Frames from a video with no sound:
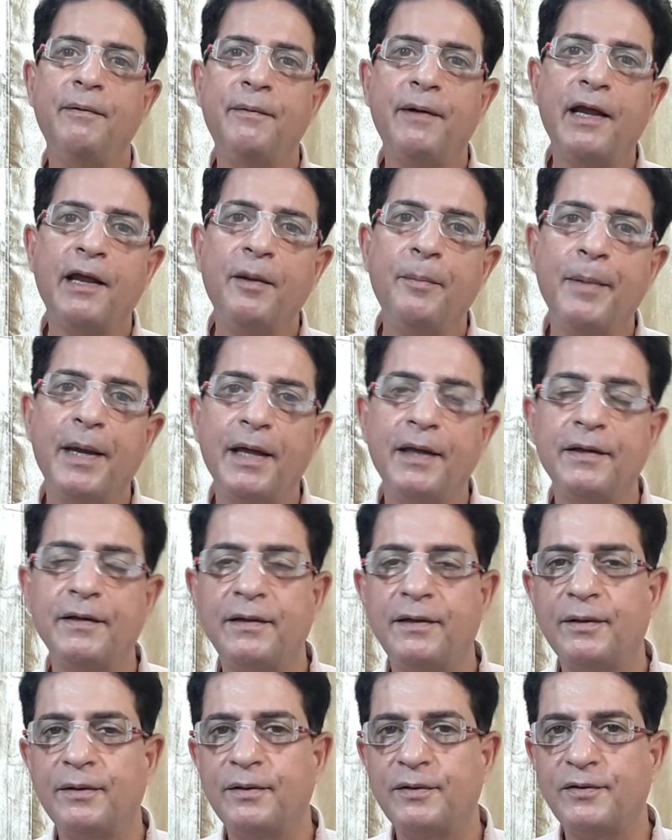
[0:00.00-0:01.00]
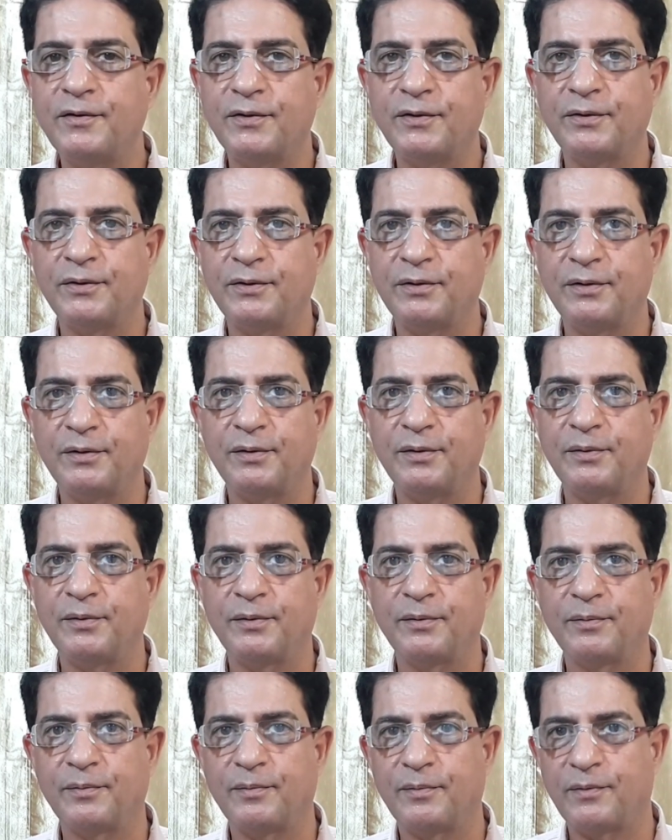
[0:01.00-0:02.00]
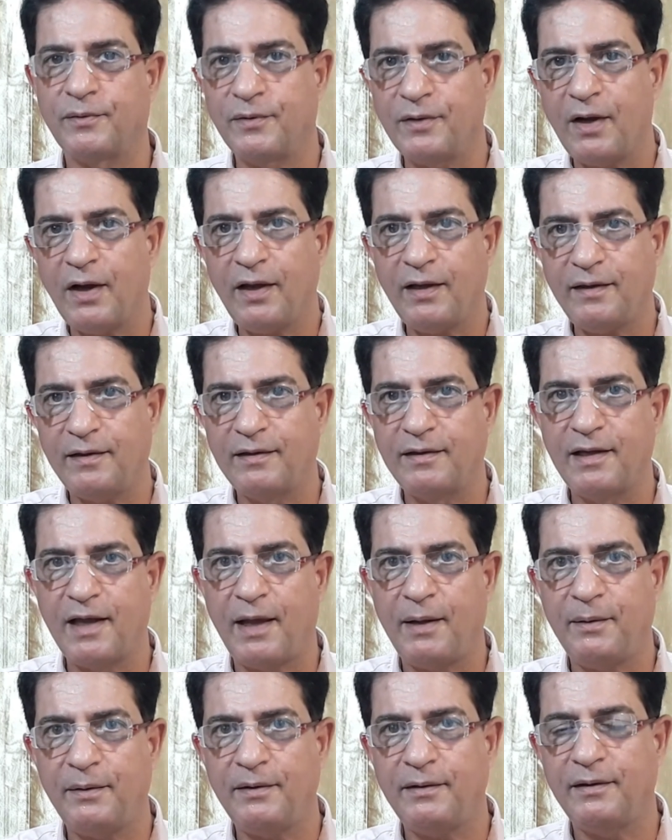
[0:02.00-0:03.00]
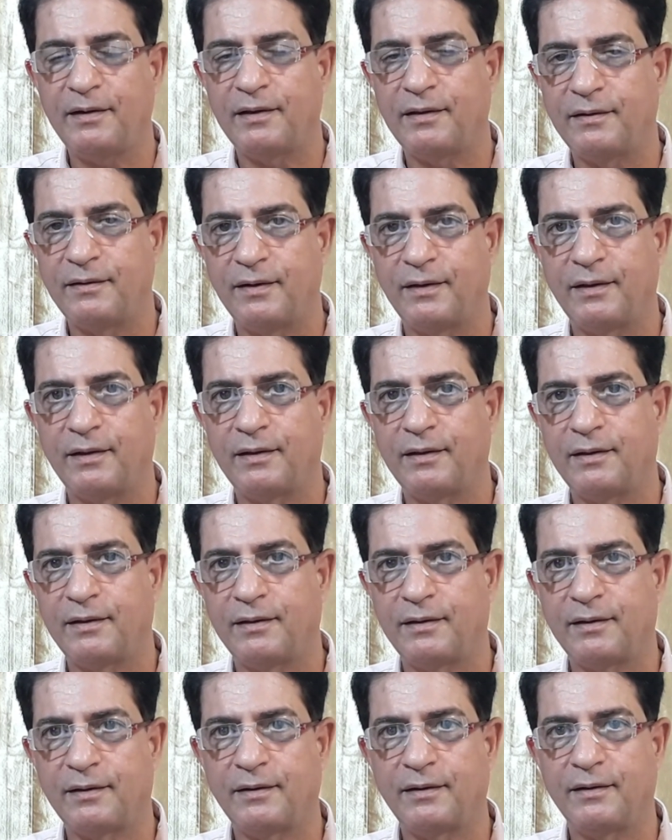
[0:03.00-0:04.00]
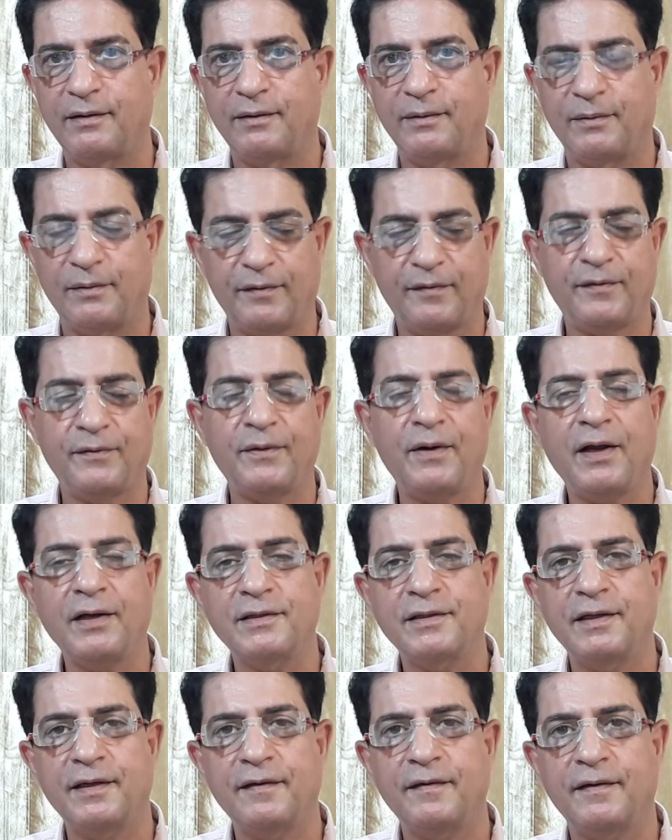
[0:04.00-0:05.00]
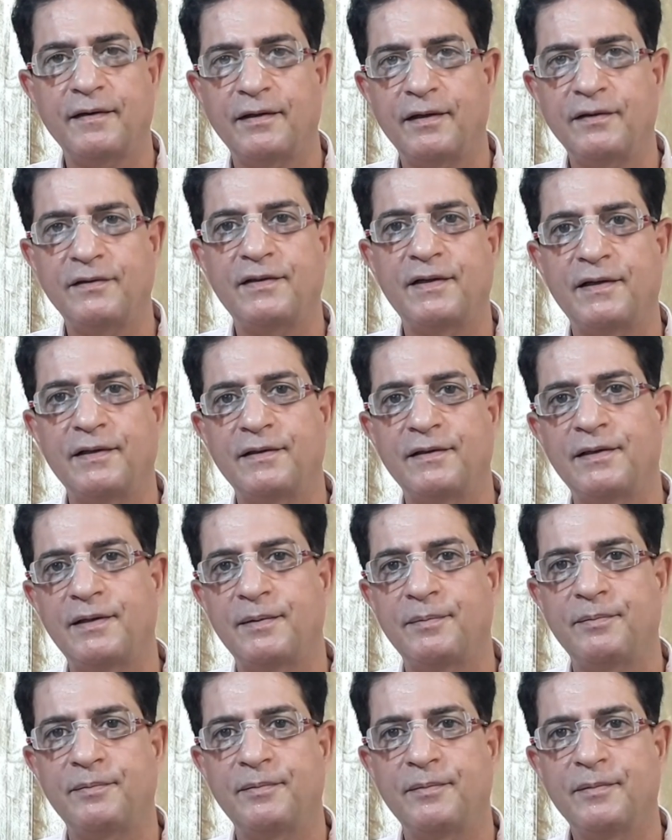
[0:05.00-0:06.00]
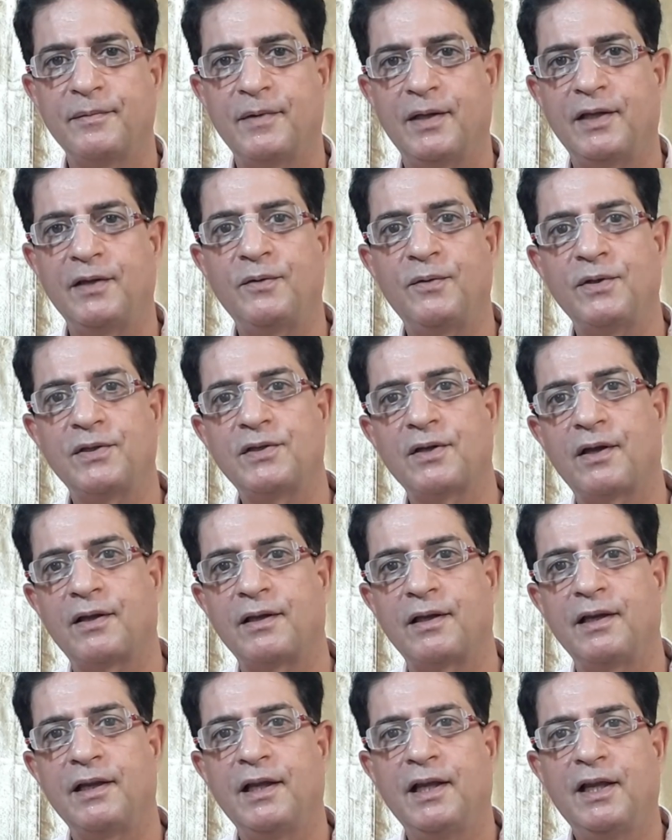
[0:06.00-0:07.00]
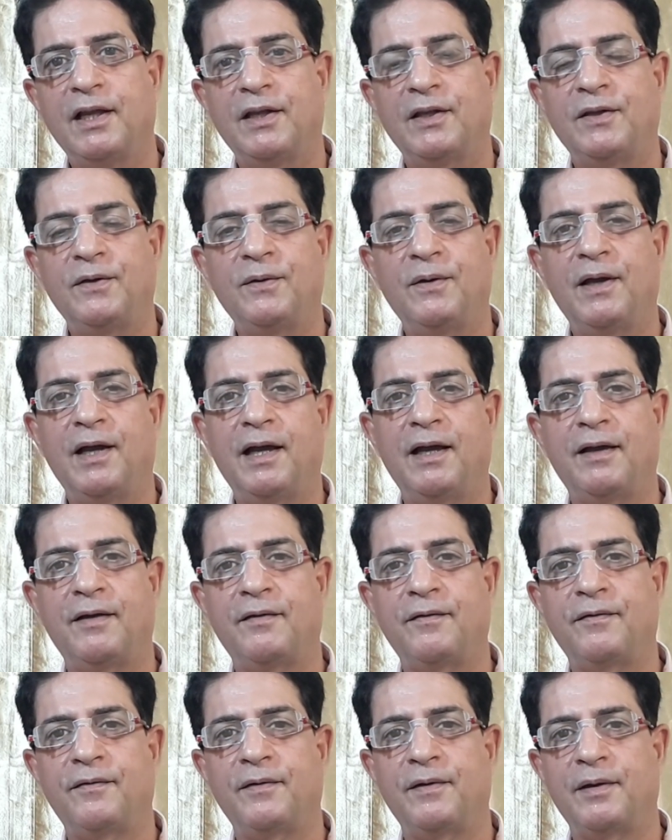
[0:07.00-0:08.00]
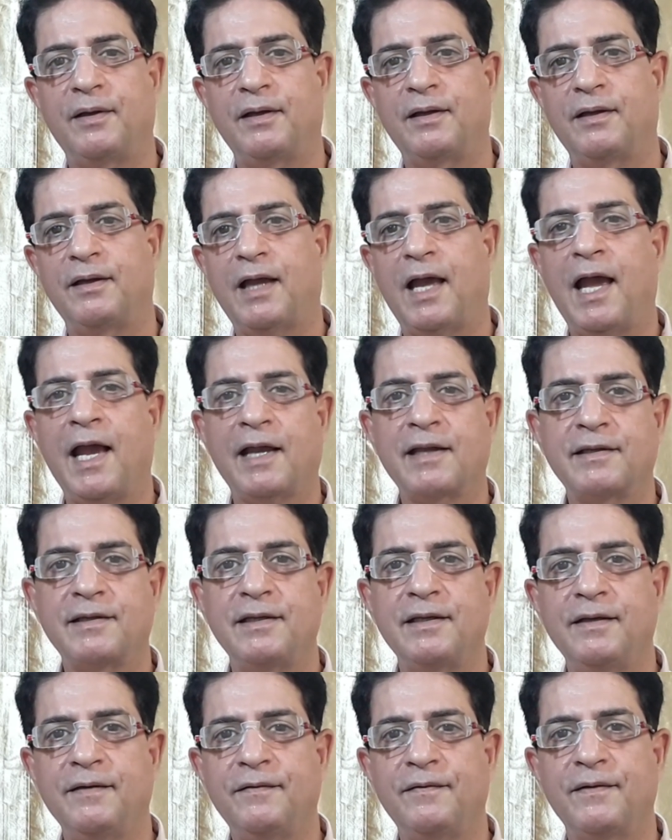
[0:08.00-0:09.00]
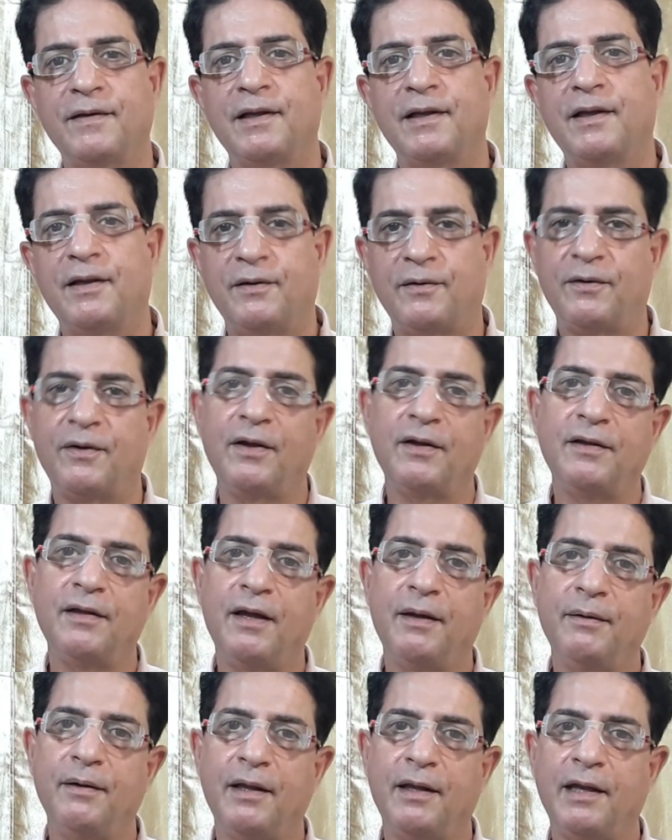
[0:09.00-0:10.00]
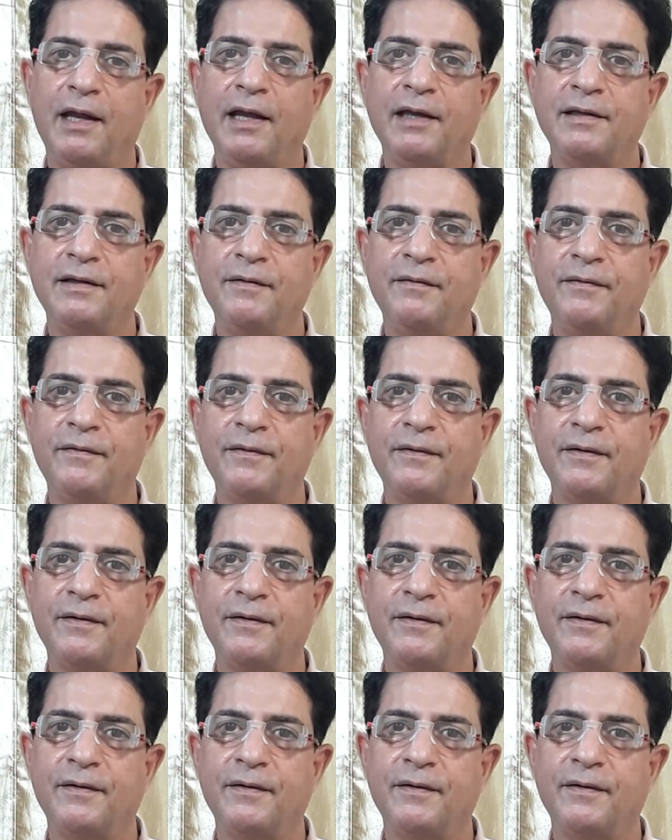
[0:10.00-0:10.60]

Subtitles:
recommend you to write down your structures and then turn them into each other. You have active. Write down an active